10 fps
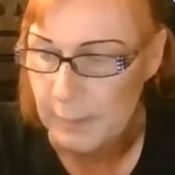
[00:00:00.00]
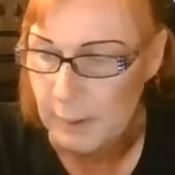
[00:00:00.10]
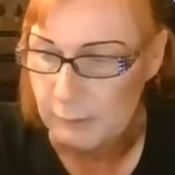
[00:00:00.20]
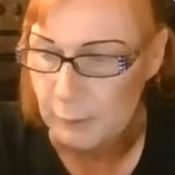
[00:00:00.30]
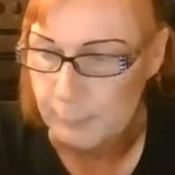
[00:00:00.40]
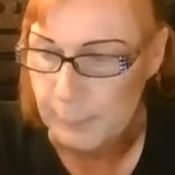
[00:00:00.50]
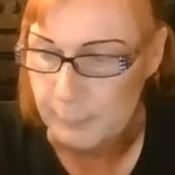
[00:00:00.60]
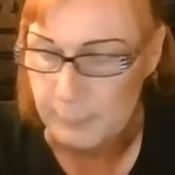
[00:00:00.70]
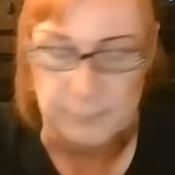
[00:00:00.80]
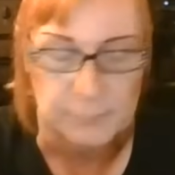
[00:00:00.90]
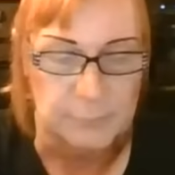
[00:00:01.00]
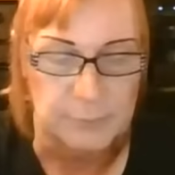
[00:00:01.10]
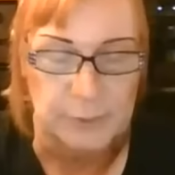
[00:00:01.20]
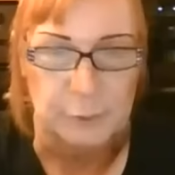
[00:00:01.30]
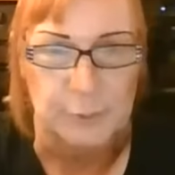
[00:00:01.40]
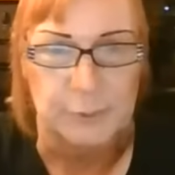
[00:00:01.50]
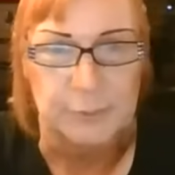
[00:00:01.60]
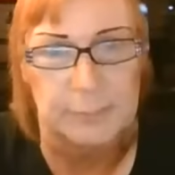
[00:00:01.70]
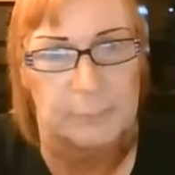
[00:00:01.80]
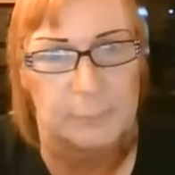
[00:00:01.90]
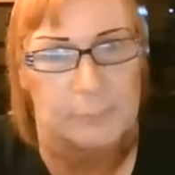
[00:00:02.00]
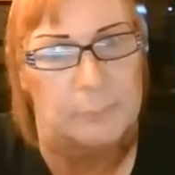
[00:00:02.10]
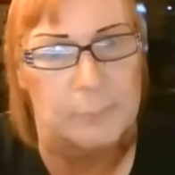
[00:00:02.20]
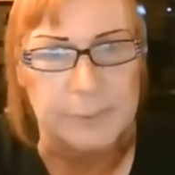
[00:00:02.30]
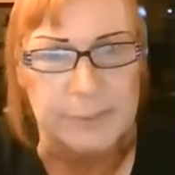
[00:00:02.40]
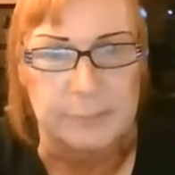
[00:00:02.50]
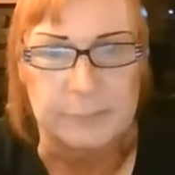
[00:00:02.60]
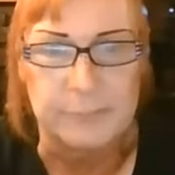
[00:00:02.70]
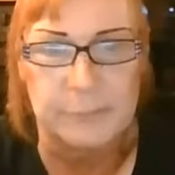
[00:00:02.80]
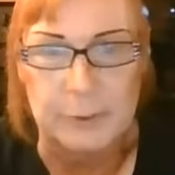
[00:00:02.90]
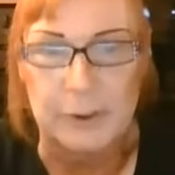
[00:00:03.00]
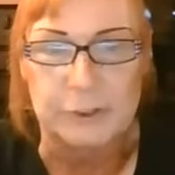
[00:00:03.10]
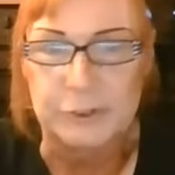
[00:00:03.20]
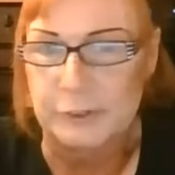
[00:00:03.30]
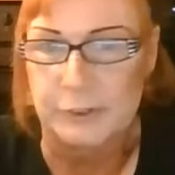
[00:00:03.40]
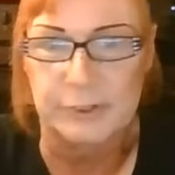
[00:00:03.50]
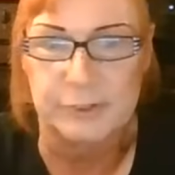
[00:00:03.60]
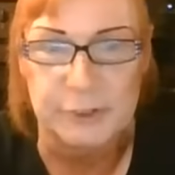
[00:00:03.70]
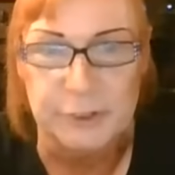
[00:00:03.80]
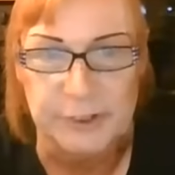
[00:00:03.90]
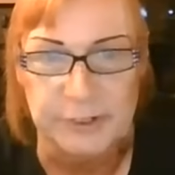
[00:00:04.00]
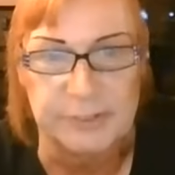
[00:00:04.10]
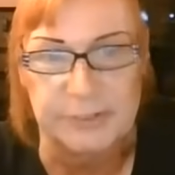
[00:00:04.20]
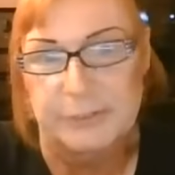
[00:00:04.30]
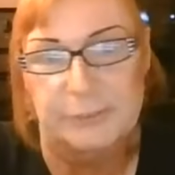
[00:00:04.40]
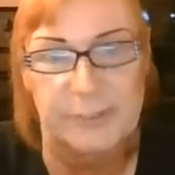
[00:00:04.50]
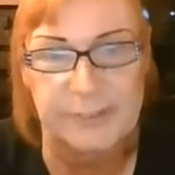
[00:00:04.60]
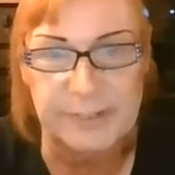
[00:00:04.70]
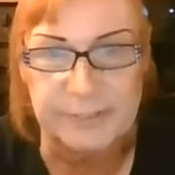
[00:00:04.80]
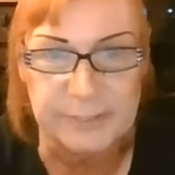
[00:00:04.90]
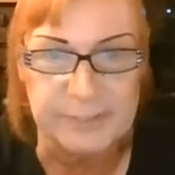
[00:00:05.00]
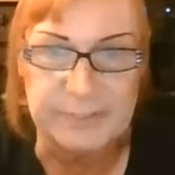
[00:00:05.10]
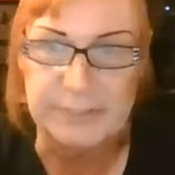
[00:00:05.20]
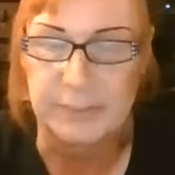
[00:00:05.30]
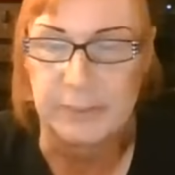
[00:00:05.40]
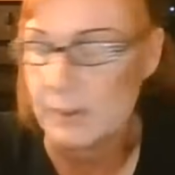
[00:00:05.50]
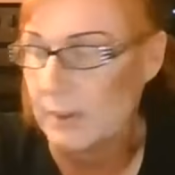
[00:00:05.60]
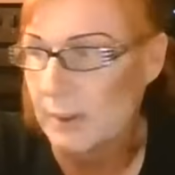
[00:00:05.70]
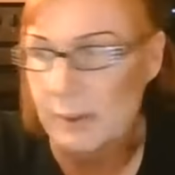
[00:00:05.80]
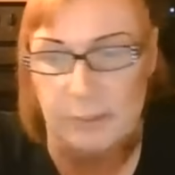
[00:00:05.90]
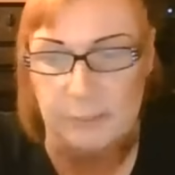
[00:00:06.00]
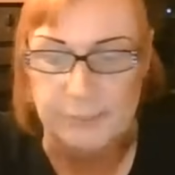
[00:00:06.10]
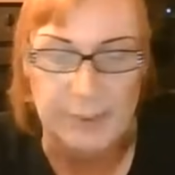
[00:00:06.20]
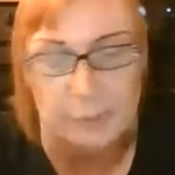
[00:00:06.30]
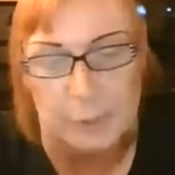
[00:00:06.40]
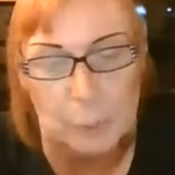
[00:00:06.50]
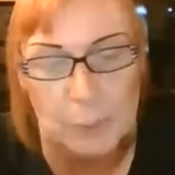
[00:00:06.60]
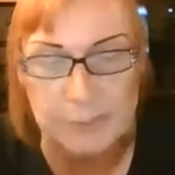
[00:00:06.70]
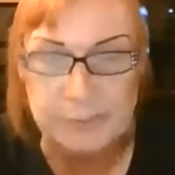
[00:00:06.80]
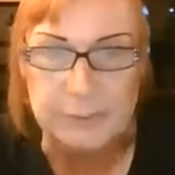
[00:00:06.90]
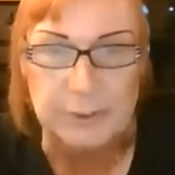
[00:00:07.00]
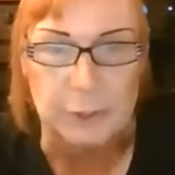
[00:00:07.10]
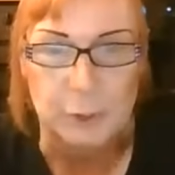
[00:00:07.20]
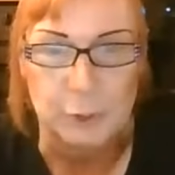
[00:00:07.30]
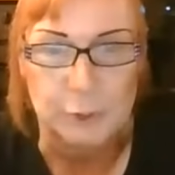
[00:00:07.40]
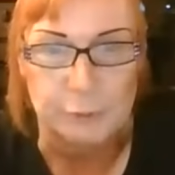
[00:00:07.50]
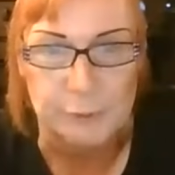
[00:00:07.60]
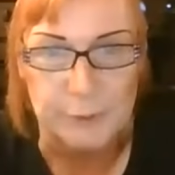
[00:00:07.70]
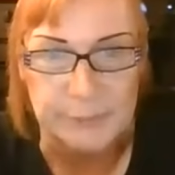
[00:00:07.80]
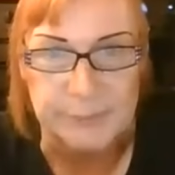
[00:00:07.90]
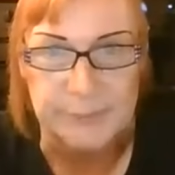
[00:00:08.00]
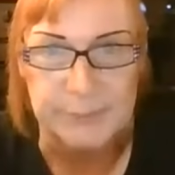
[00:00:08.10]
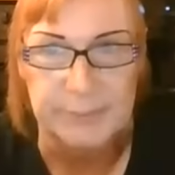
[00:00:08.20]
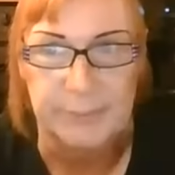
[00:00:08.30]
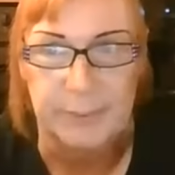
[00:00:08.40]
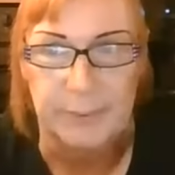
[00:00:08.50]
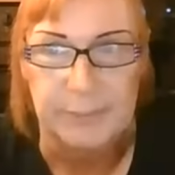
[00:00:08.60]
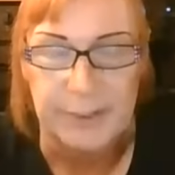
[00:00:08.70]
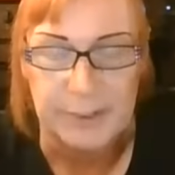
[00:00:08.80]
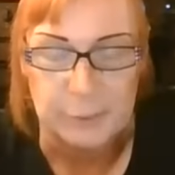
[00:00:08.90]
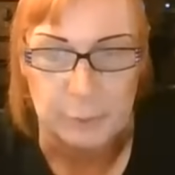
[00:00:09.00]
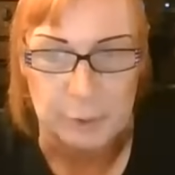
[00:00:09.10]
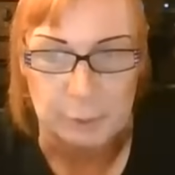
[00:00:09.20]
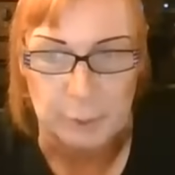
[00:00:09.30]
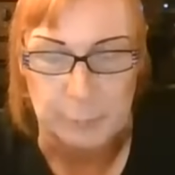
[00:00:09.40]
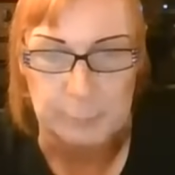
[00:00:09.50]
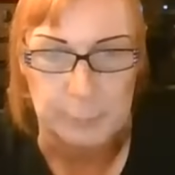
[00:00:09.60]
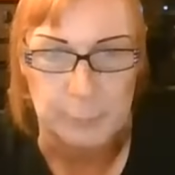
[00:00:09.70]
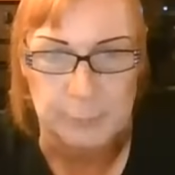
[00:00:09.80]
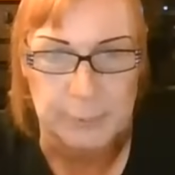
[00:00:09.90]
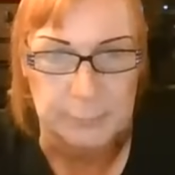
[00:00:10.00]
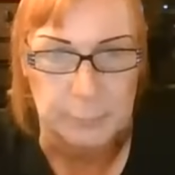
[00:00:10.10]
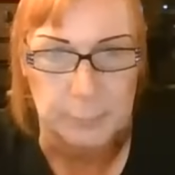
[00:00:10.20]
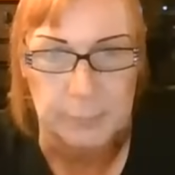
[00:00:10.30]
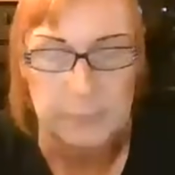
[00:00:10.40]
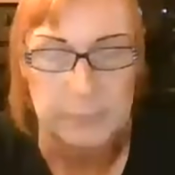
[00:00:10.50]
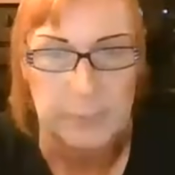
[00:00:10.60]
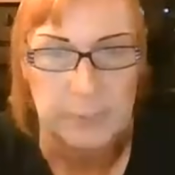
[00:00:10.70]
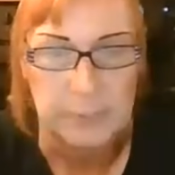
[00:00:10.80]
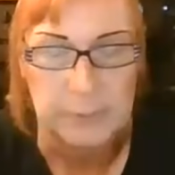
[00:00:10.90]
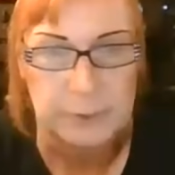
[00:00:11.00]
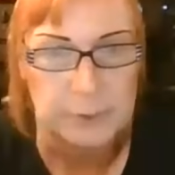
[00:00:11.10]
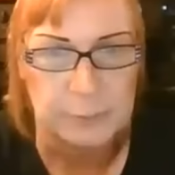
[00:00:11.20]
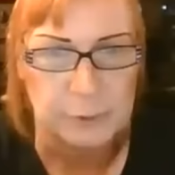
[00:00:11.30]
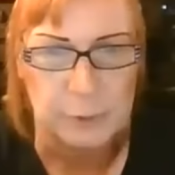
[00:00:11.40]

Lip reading: want people to realize what the real cost of transitioning is financially, family wise, losing friends. That's what I want people to know. So,